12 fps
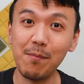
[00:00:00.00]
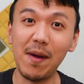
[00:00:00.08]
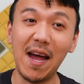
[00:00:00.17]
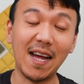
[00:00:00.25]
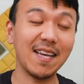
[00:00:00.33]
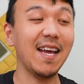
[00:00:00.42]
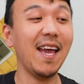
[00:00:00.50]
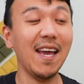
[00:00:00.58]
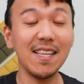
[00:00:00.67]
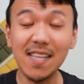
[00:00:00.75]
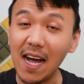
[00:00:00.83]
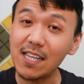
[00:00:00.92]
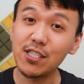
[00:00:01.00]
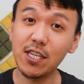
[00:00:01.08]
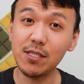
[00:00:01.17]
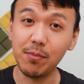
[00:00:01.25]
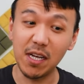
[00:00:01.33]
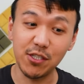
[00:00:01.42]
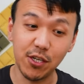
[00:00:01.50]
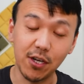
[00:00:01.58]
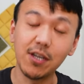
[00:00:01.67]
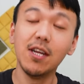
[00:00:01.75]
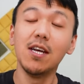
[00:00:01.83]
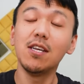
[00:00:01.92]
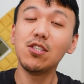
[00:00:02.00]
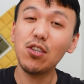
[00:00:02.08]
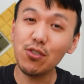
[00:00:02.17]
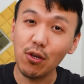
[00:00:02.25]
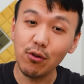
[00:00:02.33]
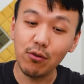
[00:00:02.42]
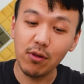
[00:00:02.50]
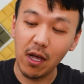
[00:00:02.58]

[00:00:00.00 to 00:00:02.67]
I'm back and I changed my shirt. Just so you